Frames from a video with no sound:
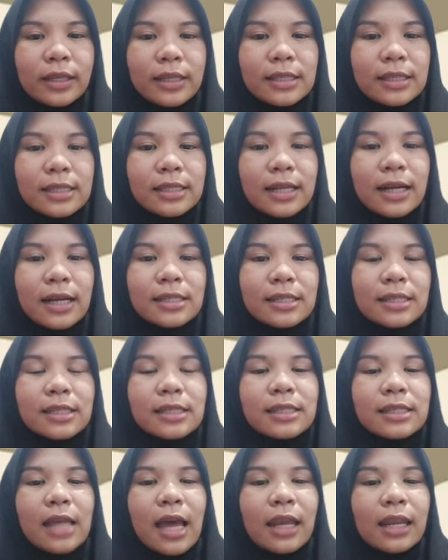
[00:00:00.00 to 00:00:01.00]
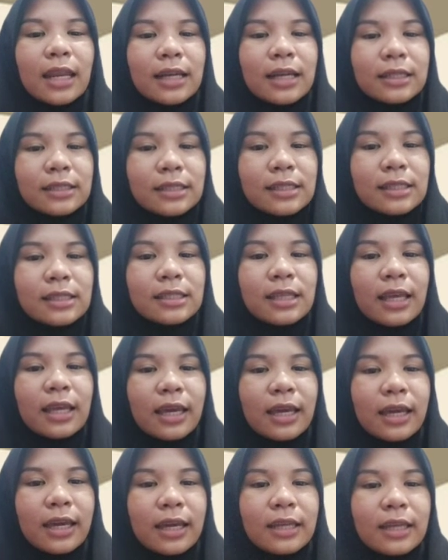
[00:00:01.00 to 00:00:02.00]
Discourses analysis
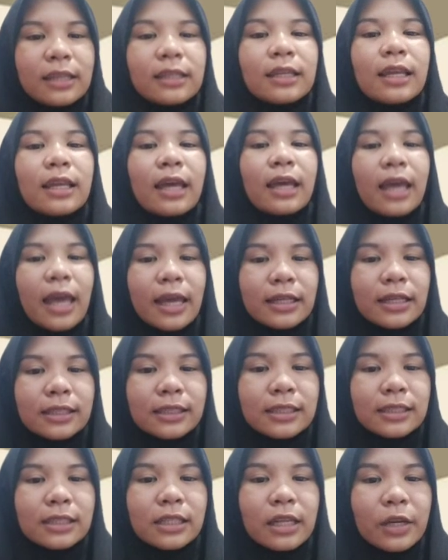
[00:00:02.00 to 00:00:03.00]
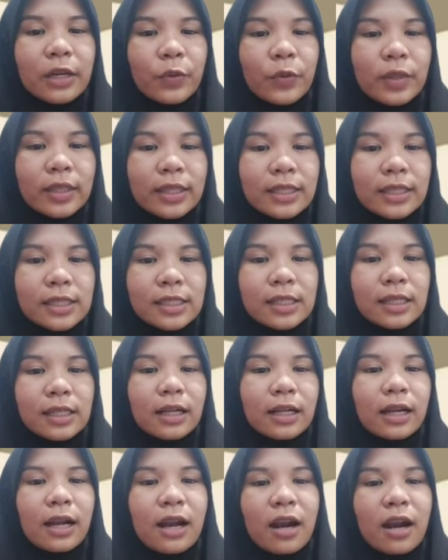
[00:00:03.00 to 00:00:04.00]
and English language teaching
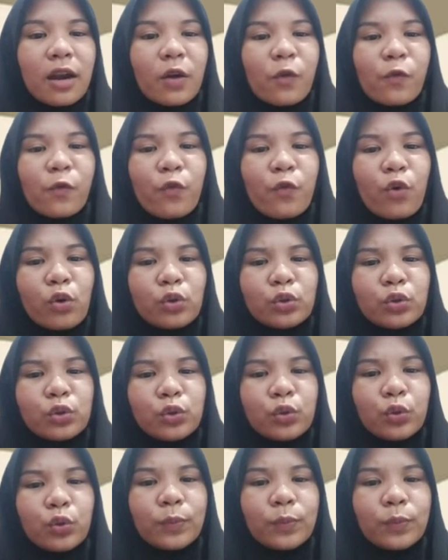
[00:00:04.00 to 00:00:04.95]
are found to